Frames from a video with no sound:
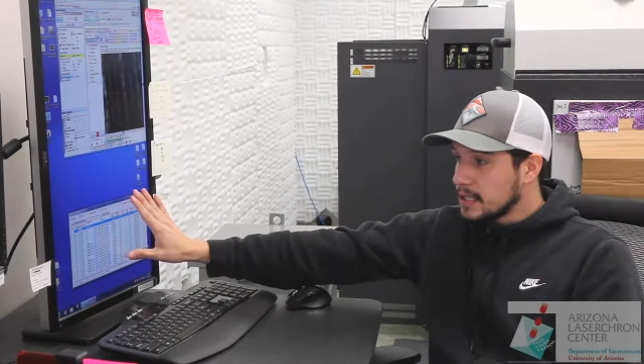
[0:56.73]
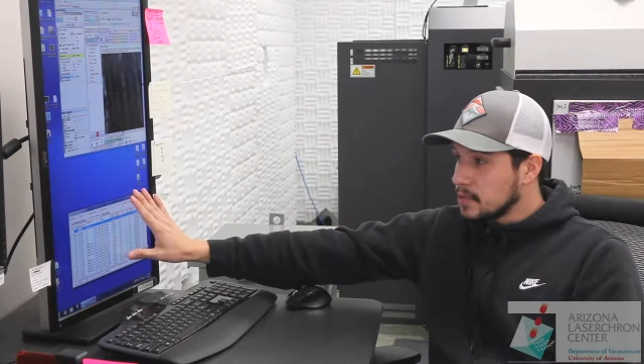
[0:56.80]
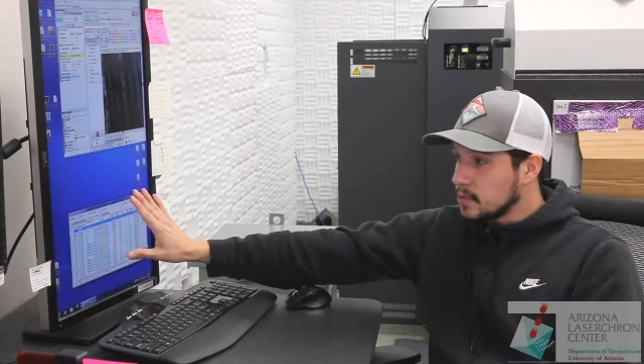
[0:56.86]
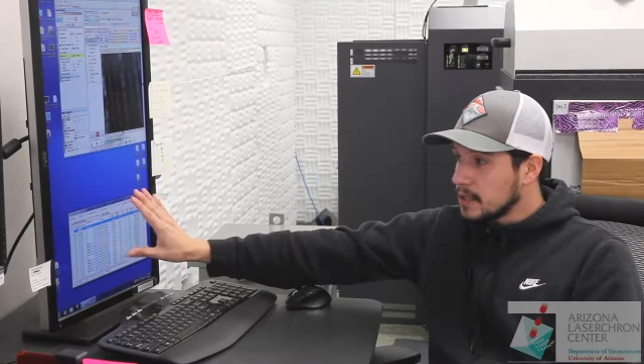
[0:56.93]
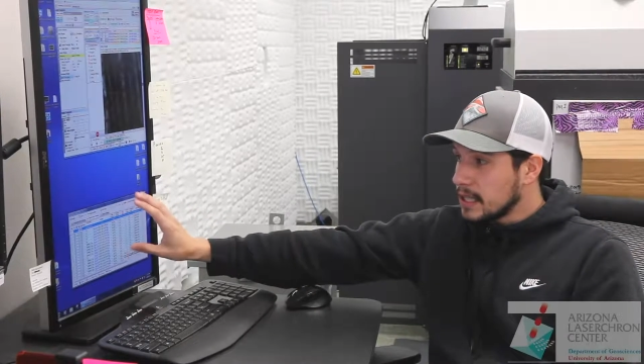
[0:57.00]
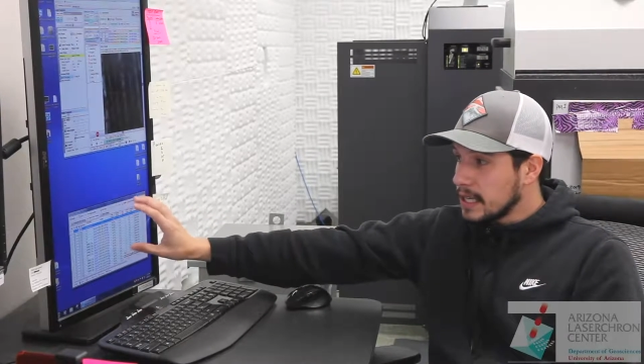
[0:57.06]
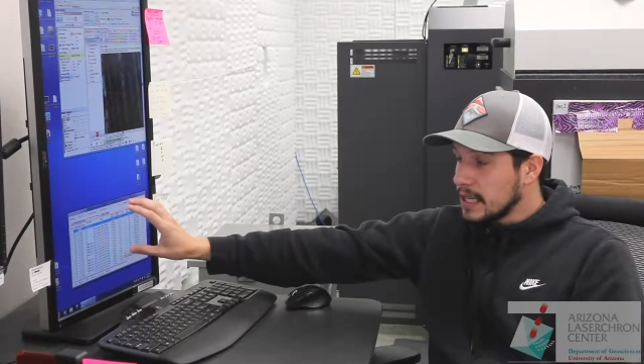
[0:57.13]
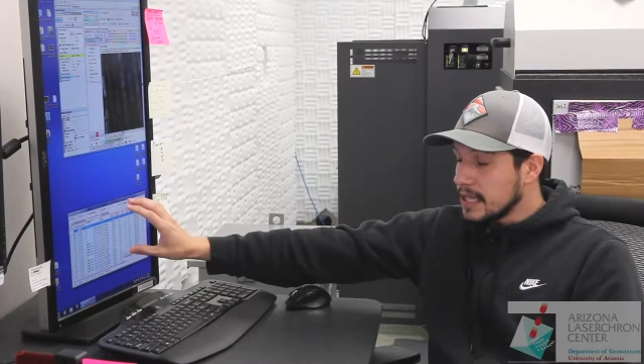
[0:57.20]

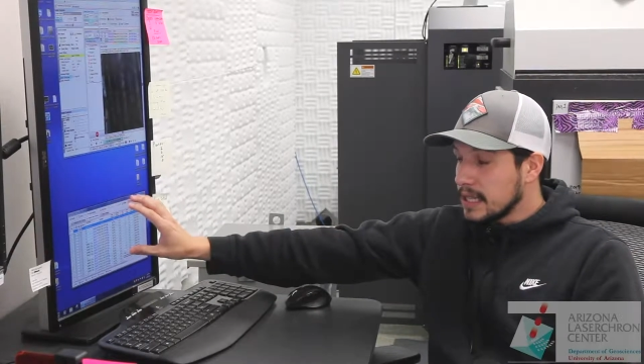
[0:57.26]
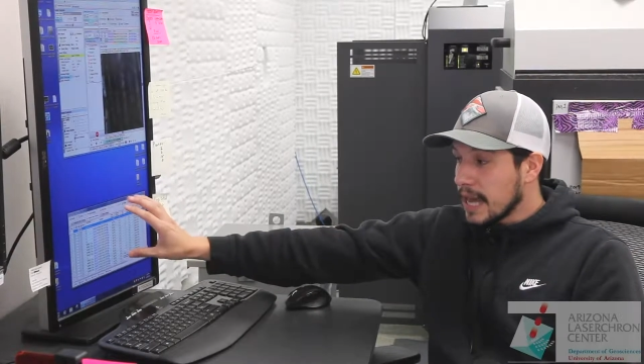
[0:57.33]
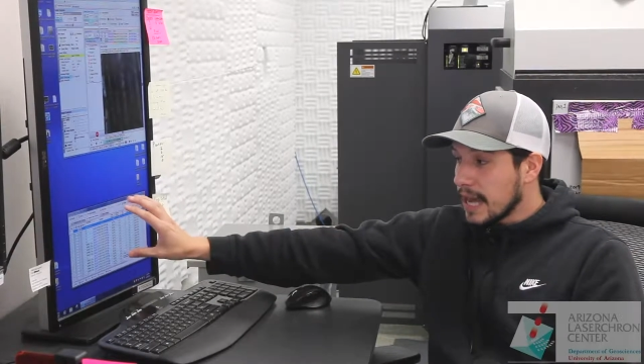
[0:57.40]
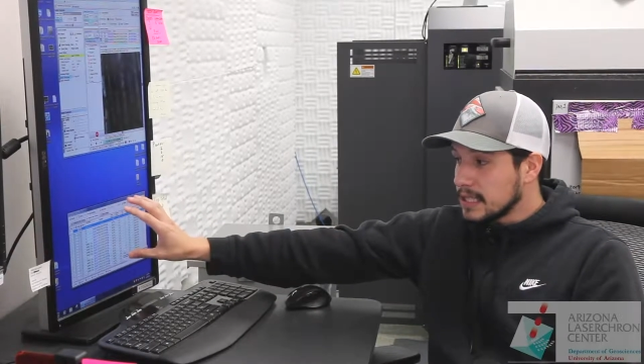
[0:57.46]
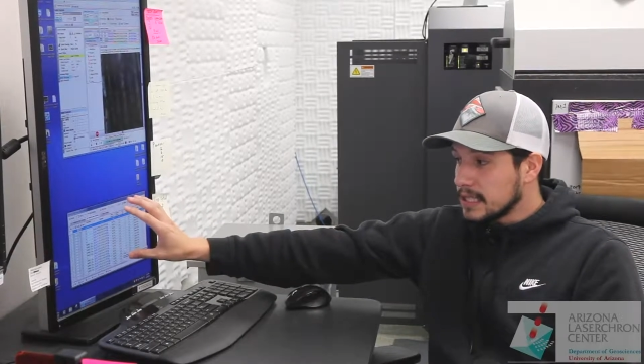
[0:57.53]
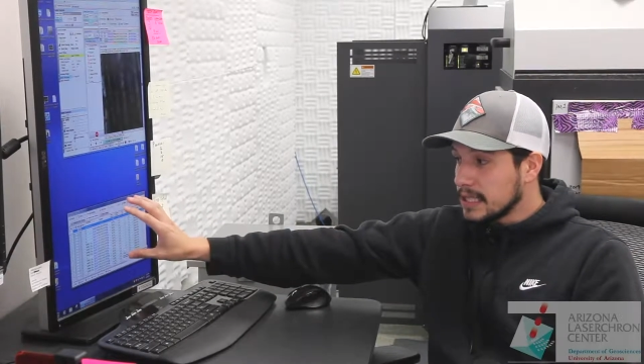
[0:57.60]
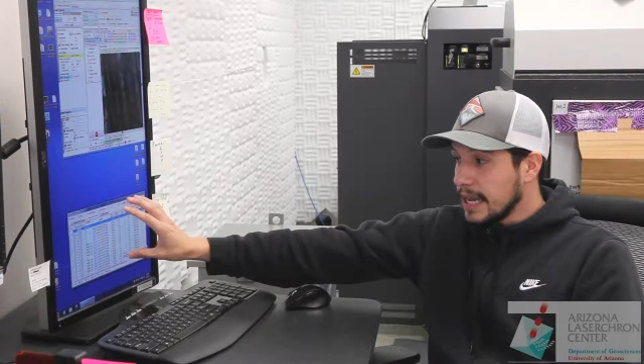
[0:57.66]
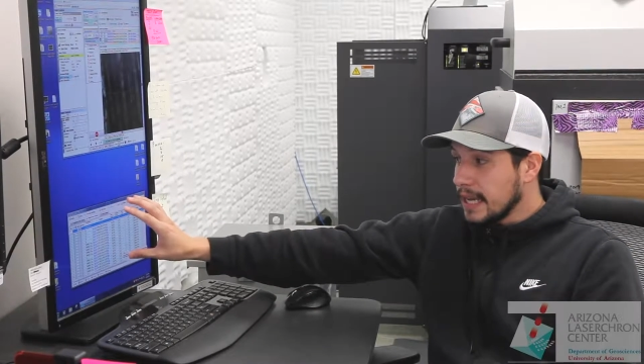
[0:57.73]
within that
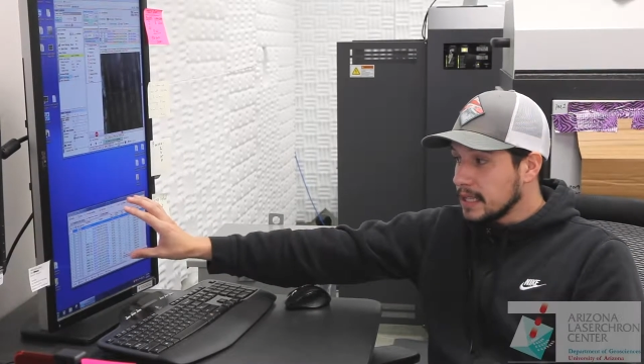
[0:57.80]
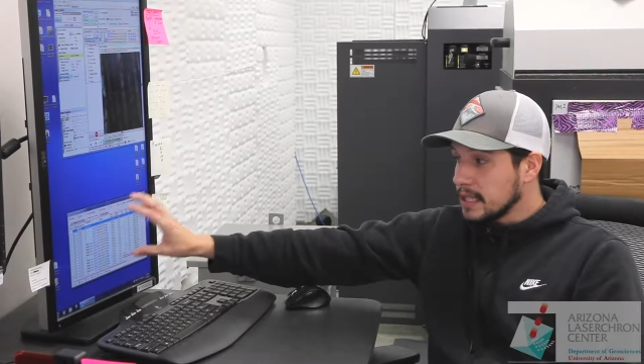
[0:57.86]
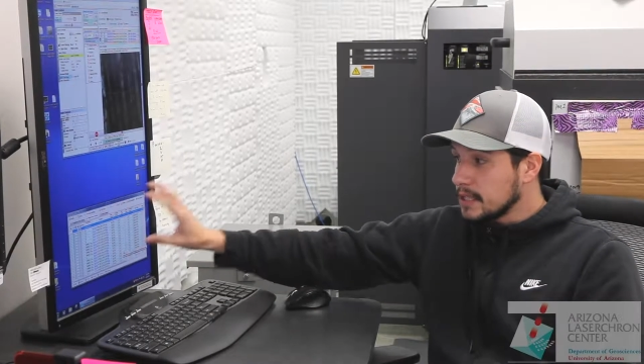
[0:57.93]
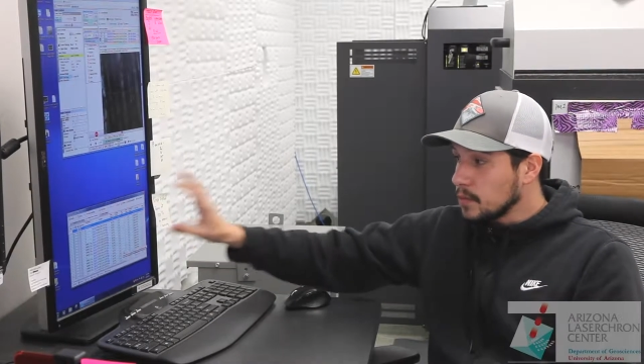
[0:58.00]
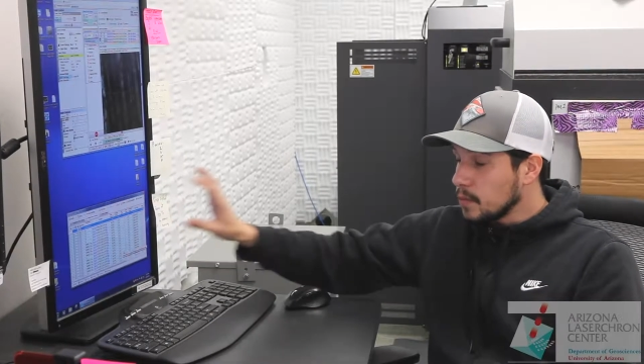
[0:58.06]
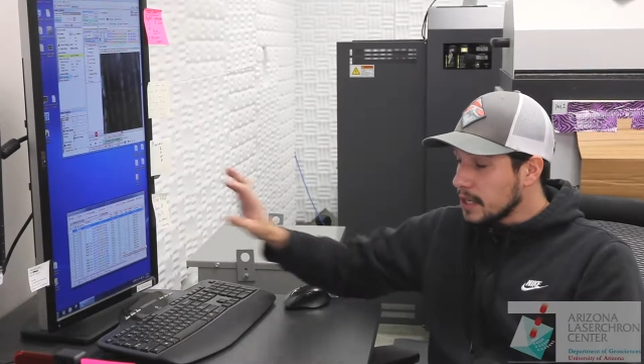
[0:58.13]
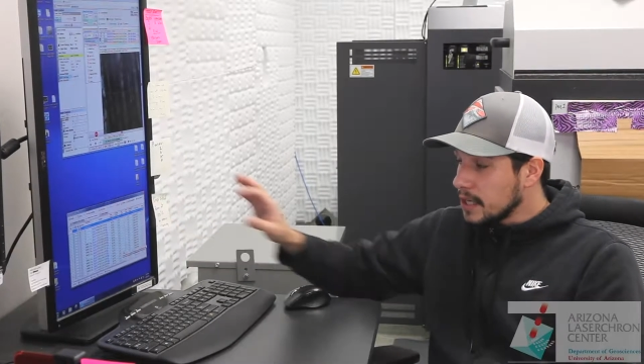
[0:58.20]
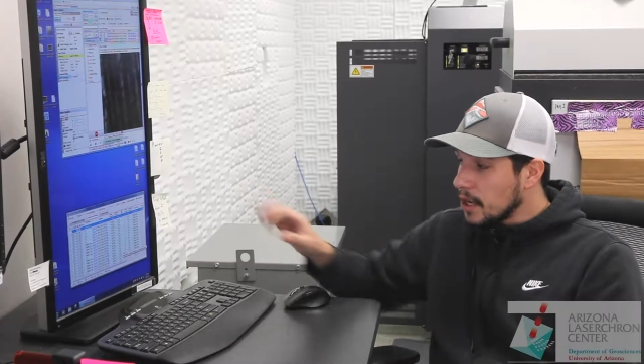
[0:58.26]
scan list
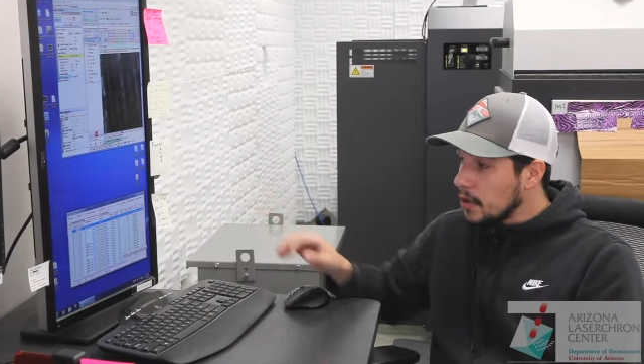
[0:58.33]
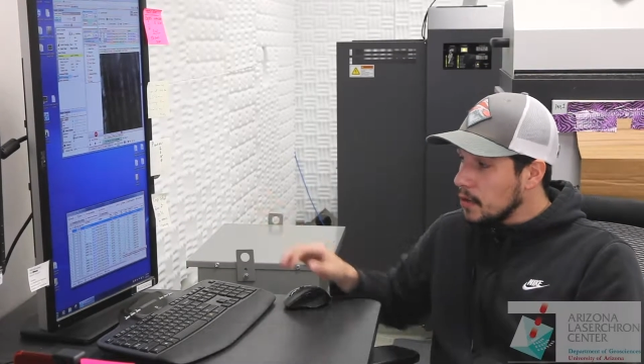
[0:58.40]
window.